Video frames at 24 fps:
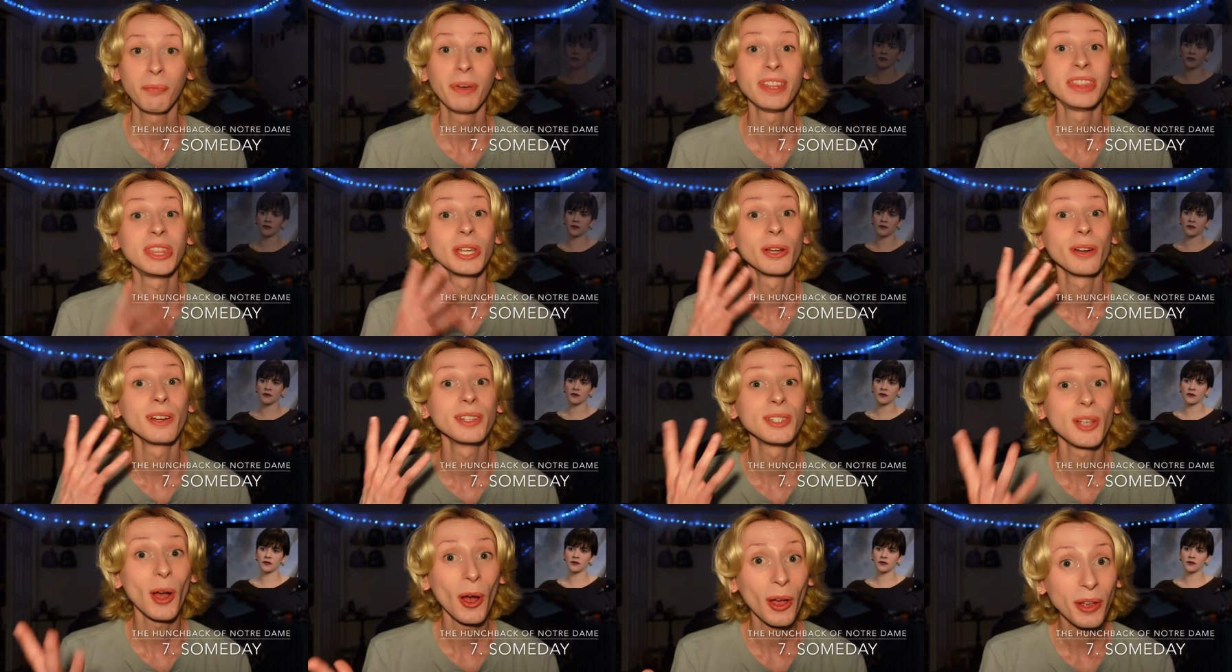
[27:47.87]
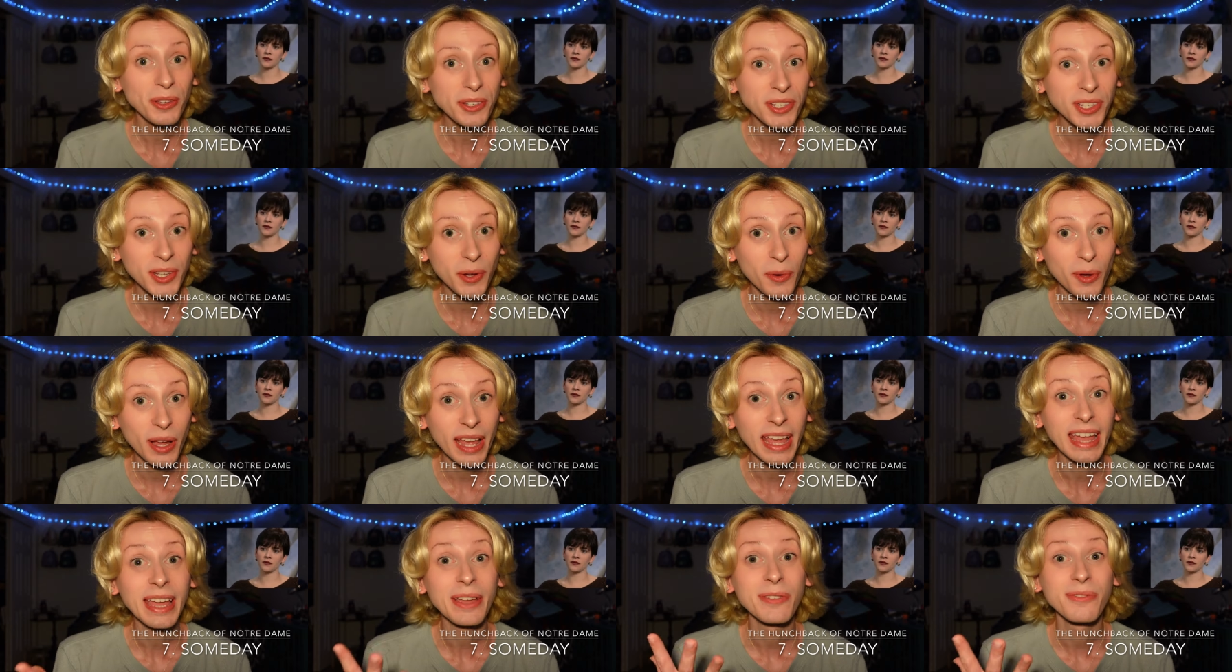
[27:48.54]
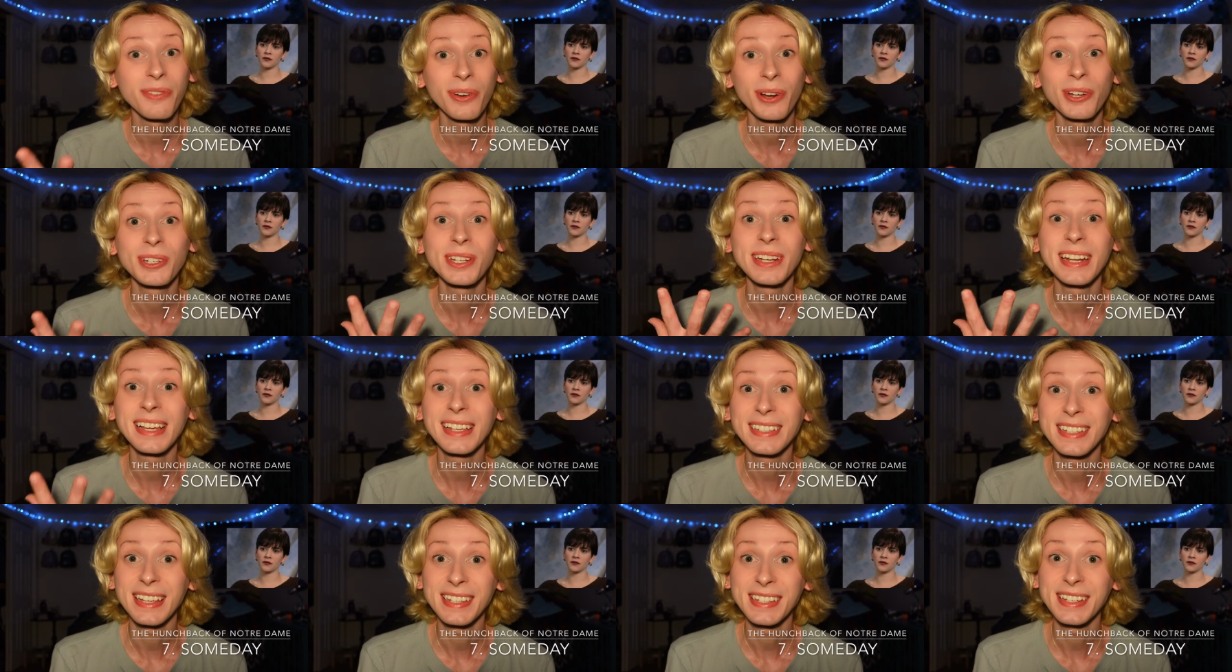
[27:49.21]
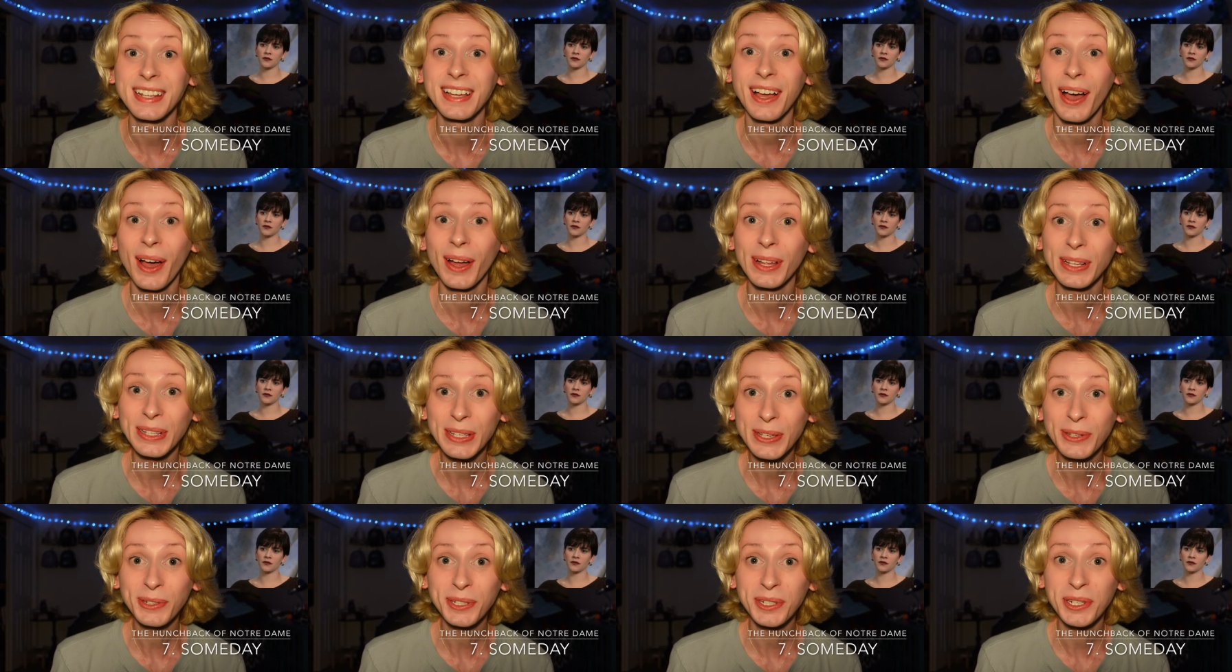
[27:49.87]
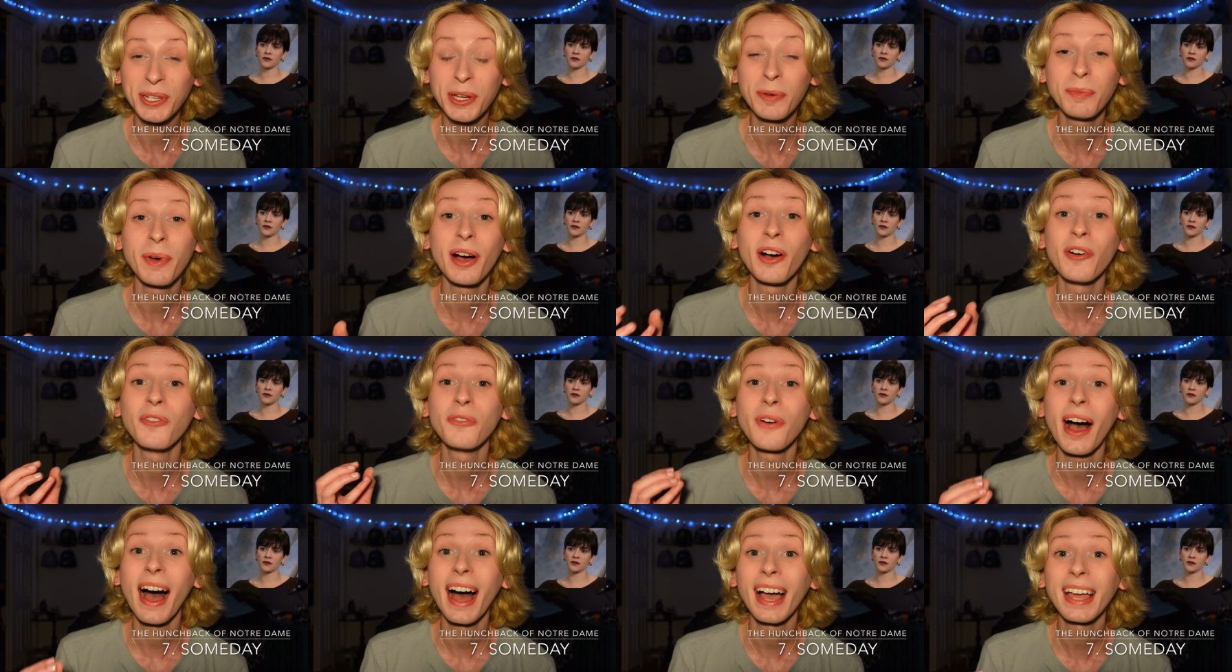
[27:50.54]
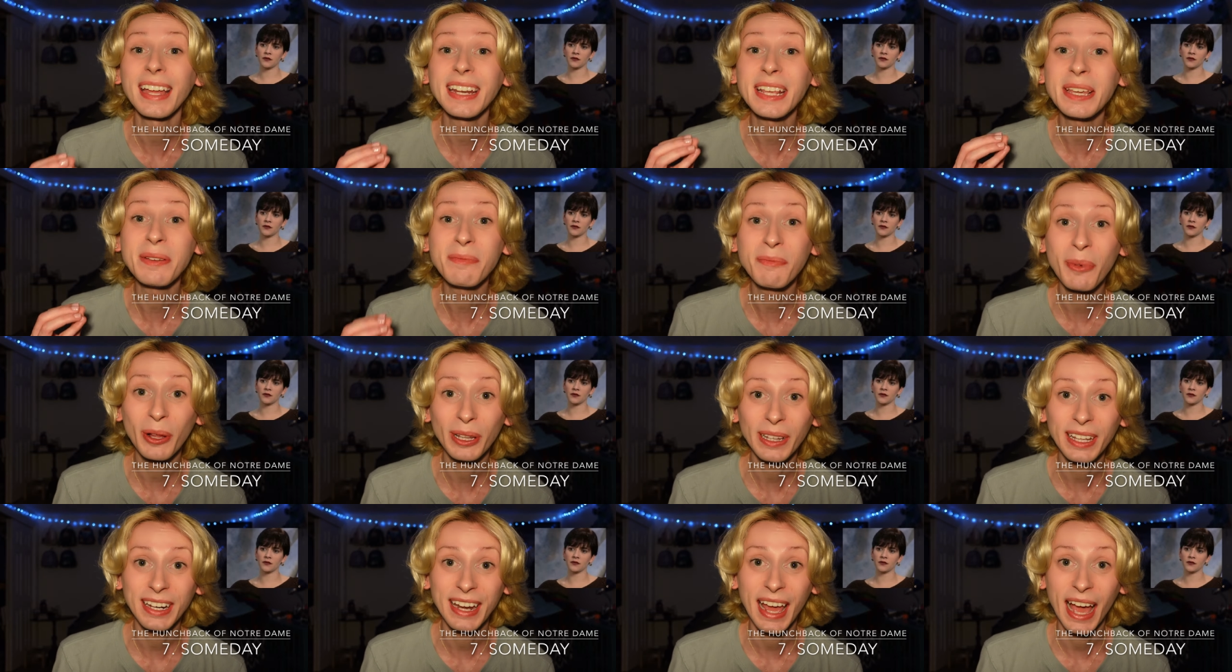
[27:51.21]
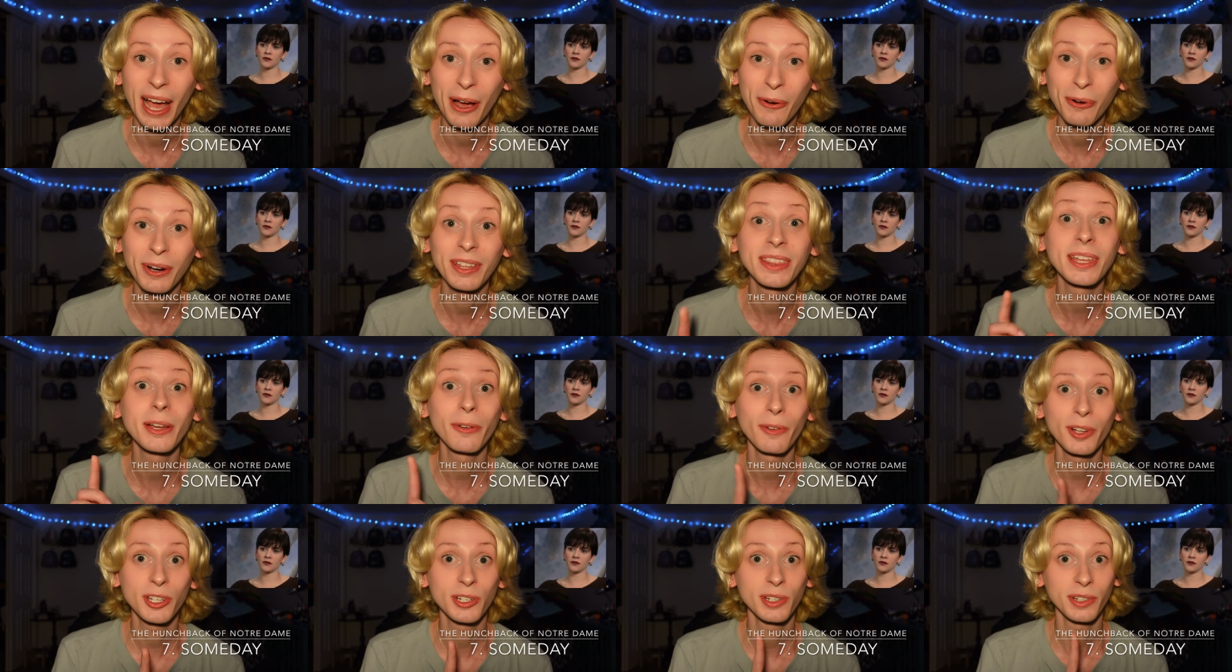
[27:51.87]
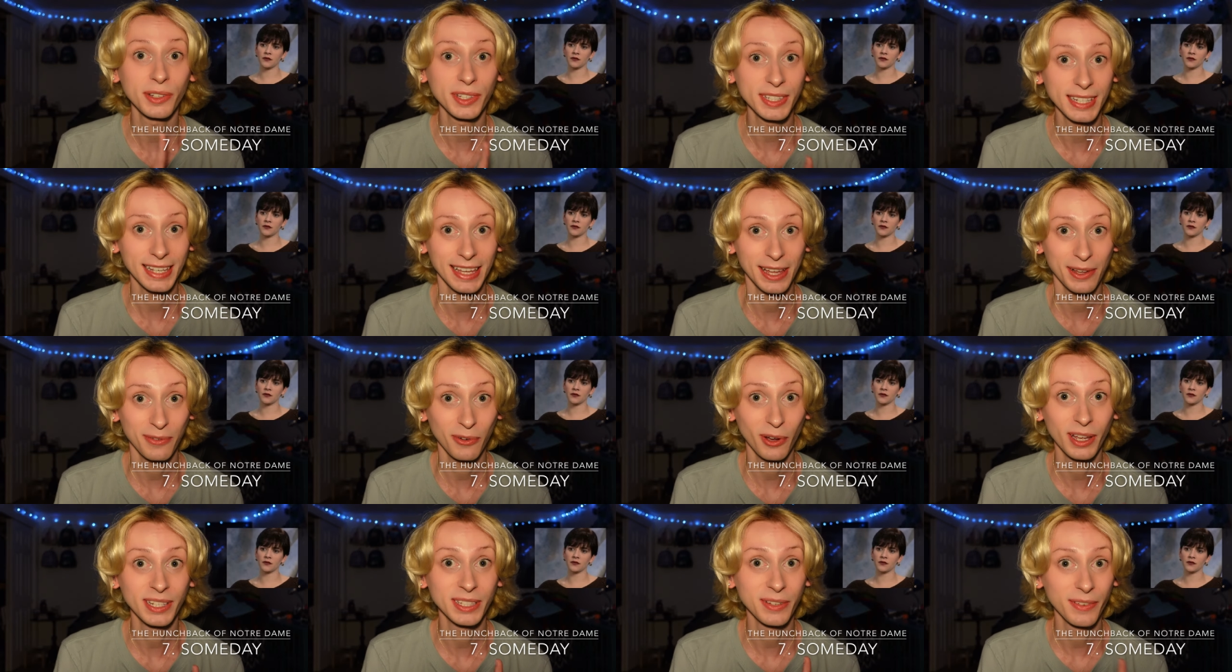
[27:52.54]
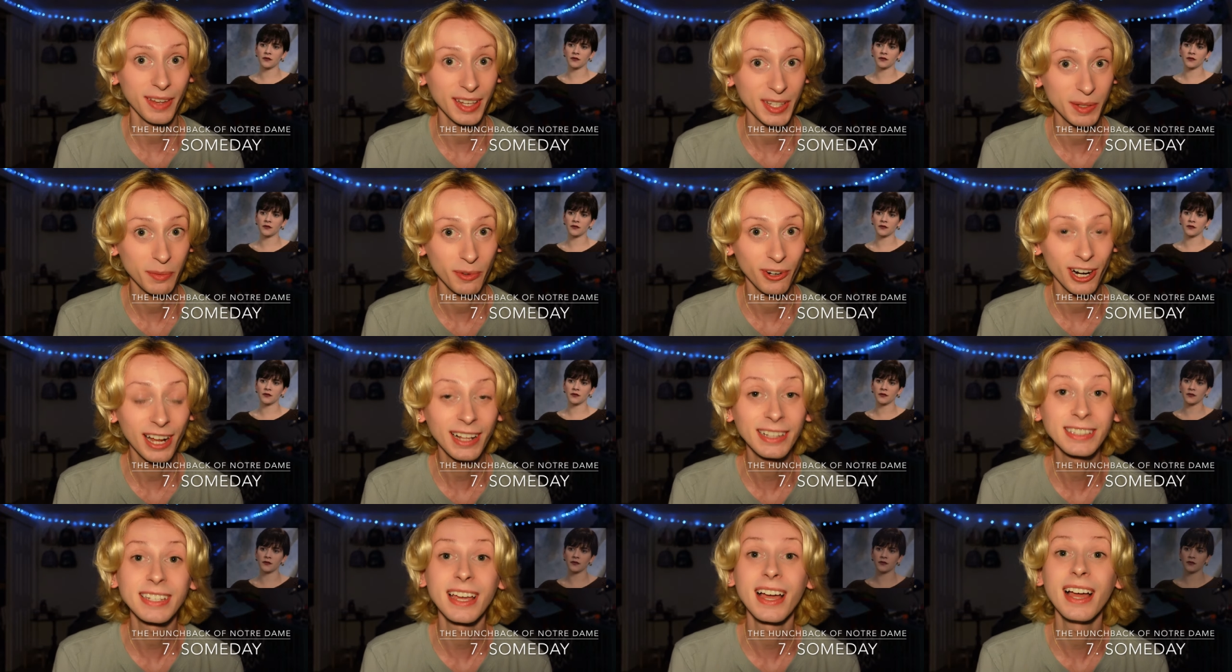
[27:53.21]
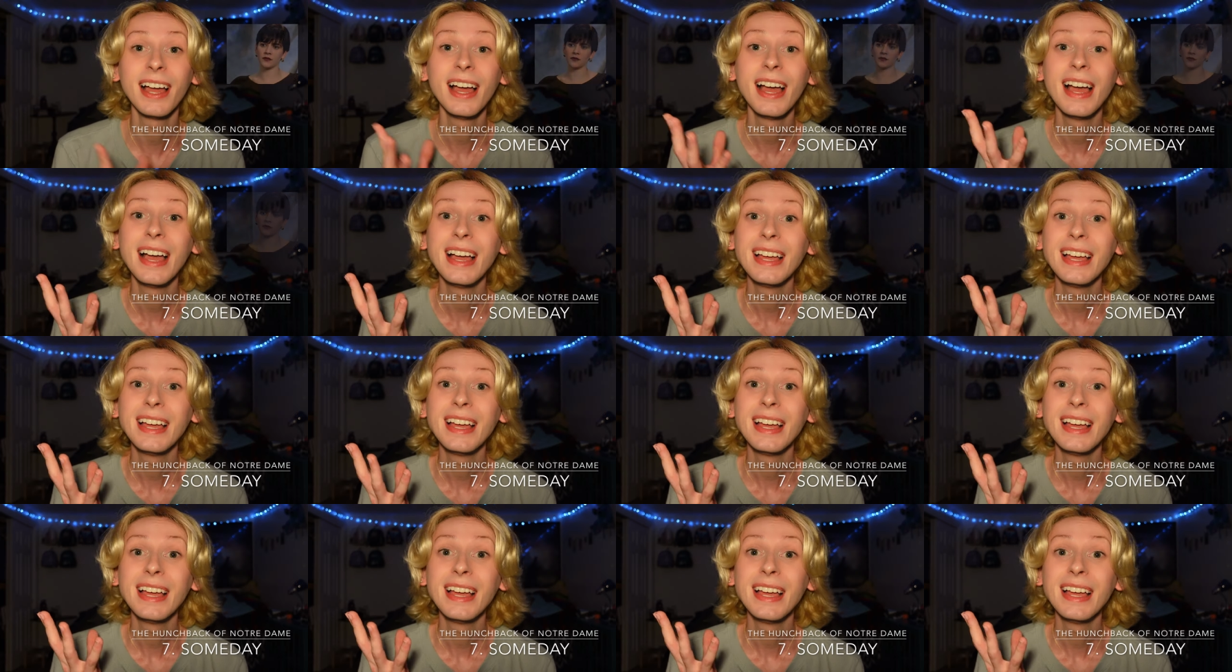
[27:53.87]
but there is also a version existing on YouTube of Heidi Mollenhauer, the original singing voice of Esmeralda,